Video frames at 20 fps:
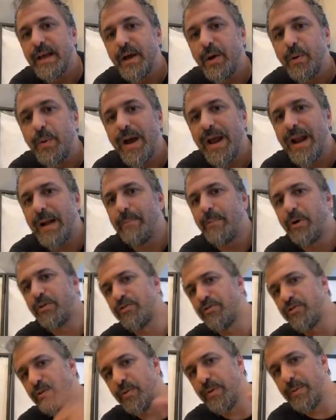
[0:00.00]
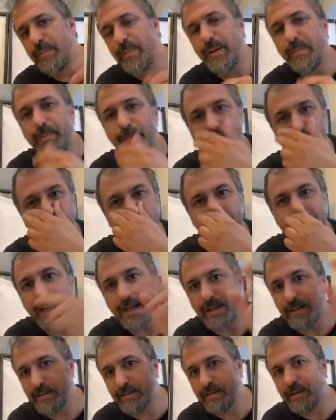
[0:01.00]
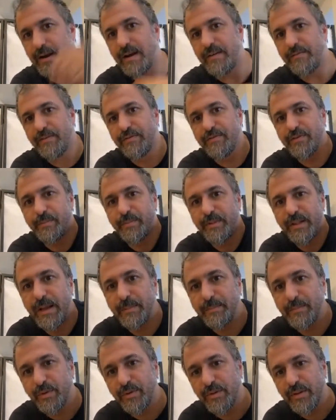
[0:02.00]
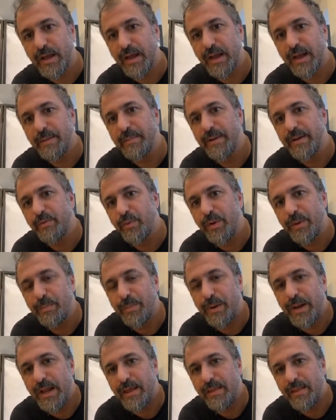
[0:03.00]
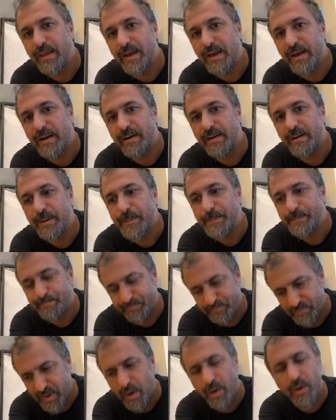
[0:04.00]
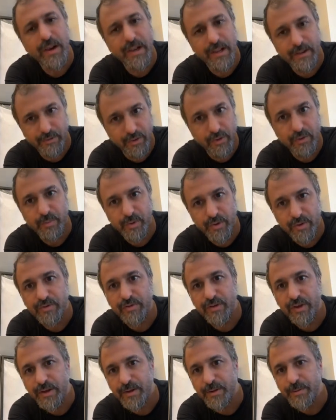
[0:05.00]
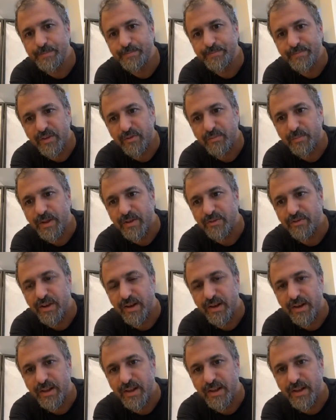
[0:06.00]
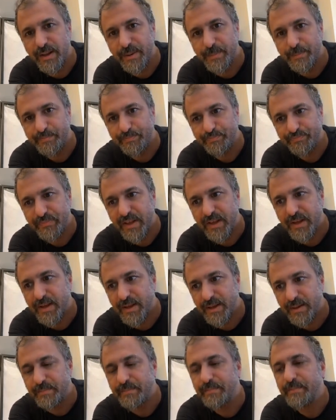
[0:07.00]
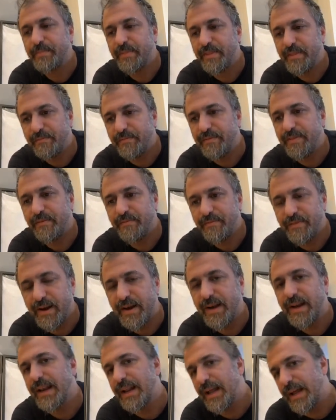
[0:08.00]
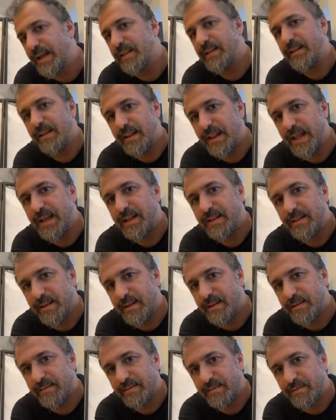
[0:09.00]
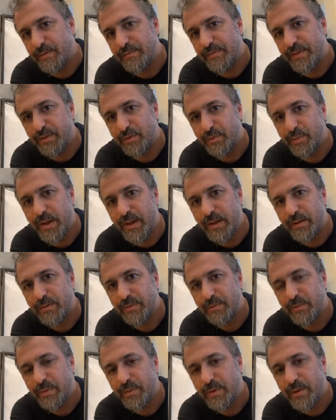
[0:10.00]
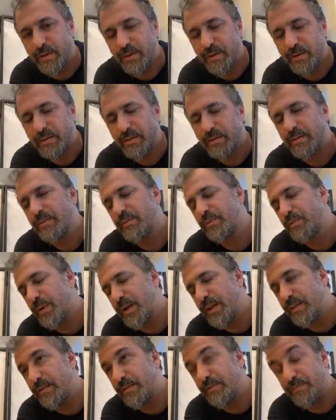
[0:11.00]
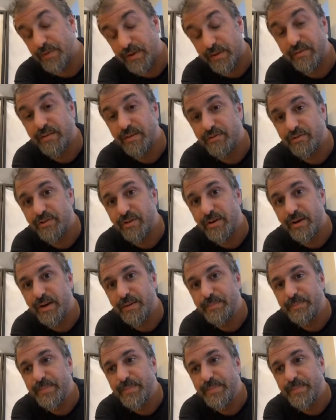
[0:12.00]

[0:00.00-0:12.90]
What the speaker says: where I'm also a member, and I travel from time to time, and we play there only new music, especially the very latest of the 21st century.